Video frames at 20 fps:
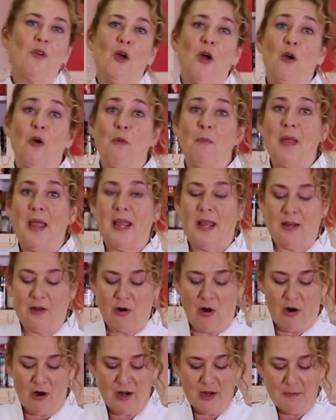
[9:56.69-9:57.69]
homemade
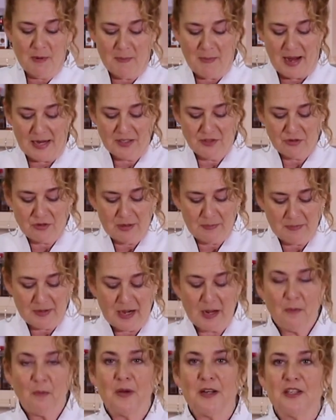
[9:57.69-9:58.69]
cardamom ice cream that
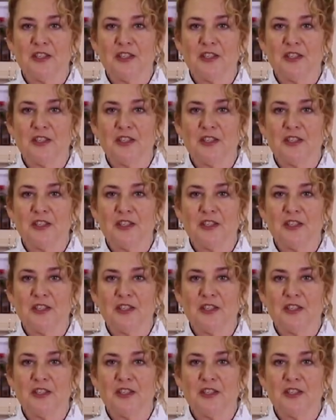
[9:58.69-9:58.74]
I want